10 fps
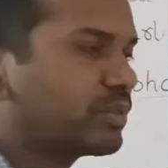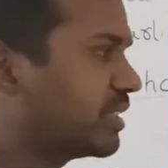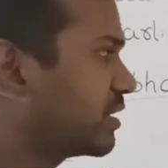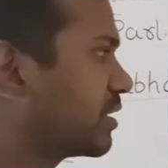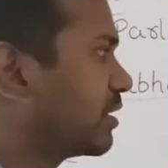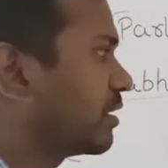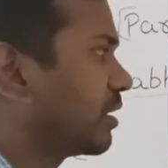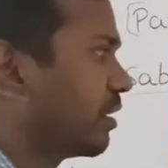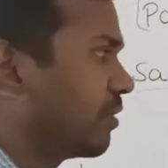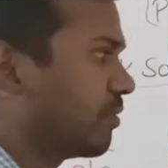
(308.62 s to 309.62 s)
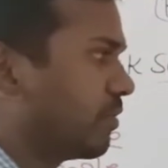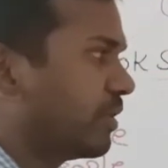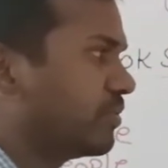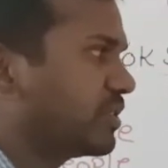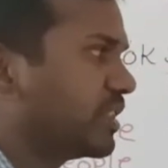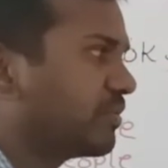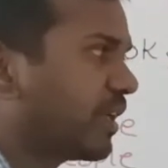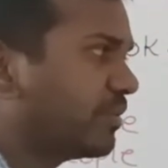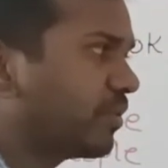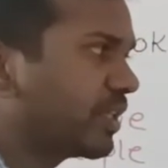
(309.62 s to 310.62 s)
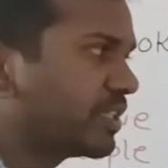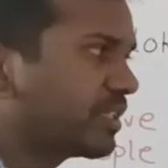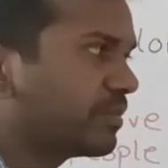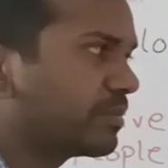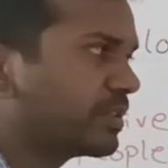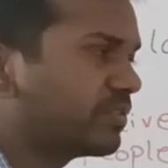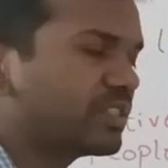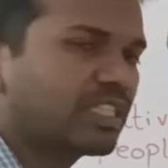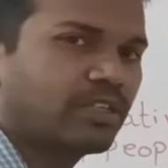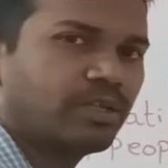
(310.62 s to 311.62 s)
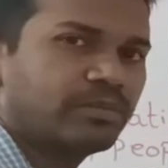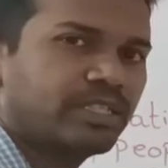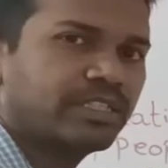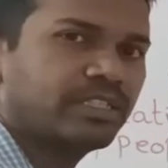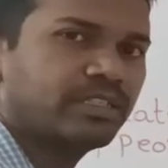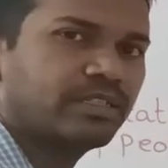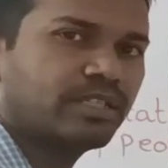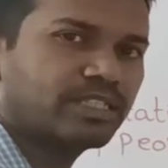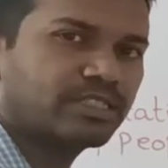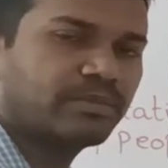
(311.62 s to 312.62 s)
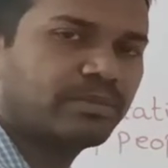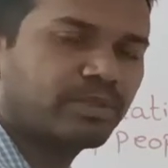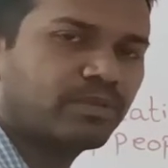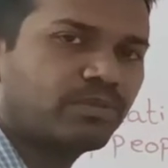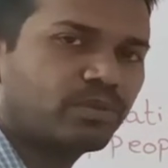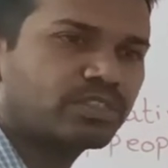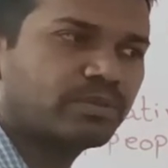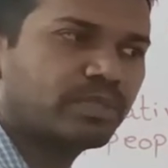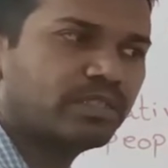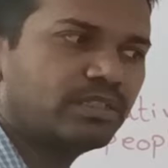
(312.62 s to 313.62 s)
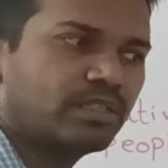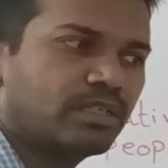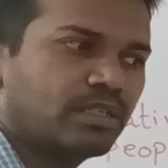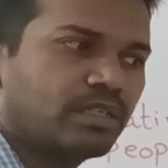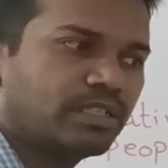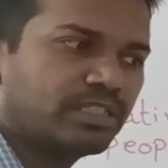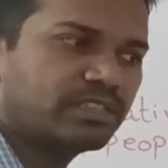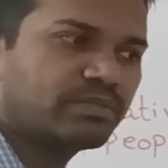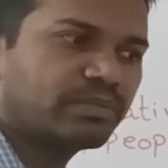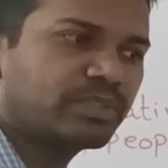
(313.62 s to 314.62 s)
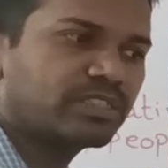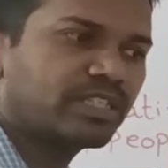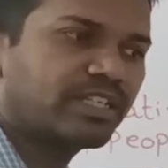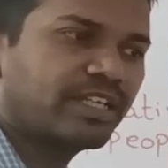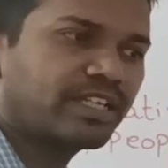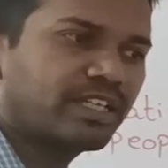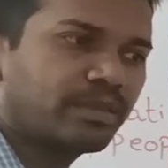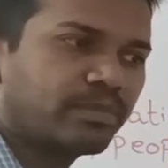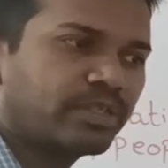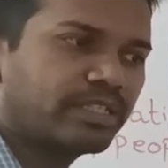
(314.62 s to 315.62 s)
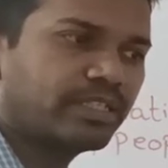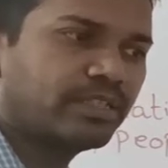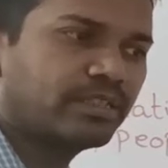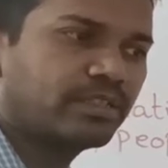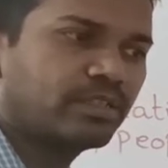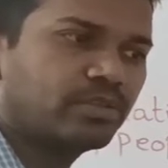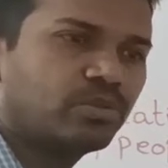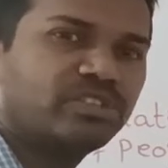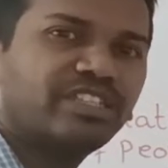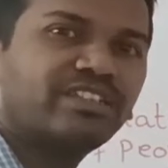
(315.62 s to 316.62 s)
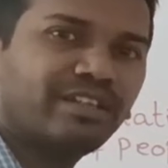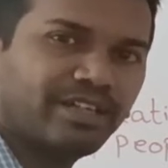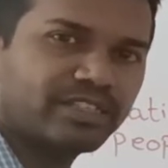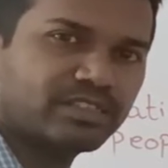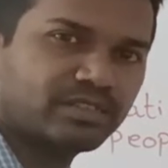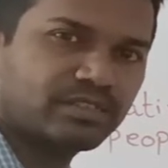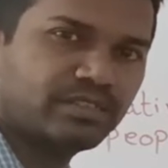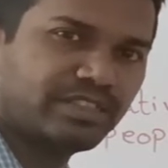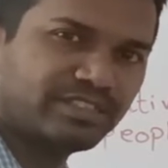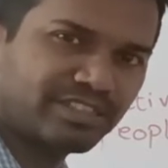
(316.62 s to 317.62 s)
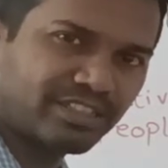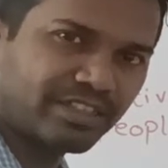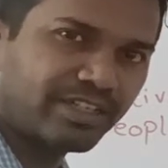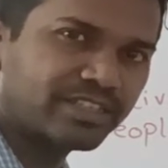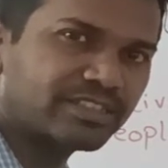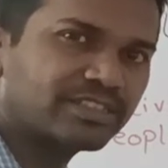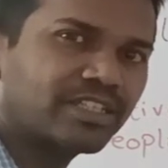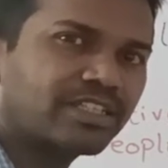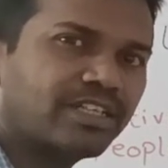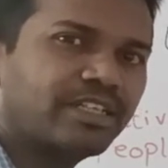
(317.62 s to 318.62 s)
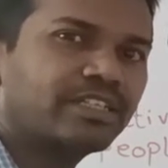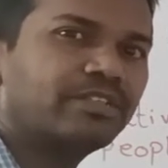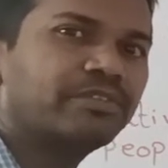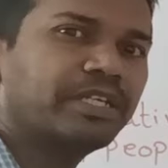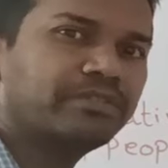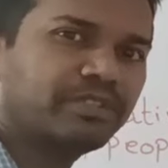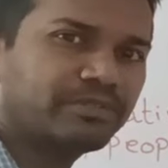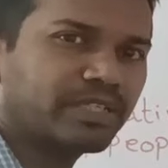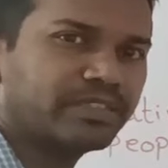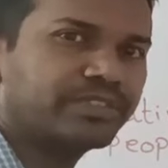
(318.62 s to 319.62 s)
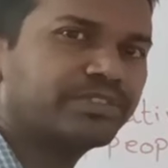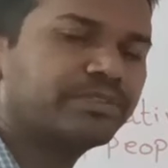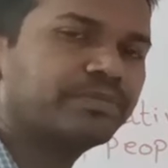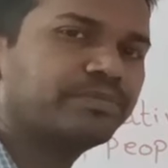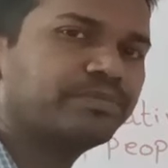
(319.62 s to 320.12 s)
so this if you see 543 members which are nominated as a member of Lok Sabha, these members are directly appointed through general elections. These general elections are conducted for every 5 years.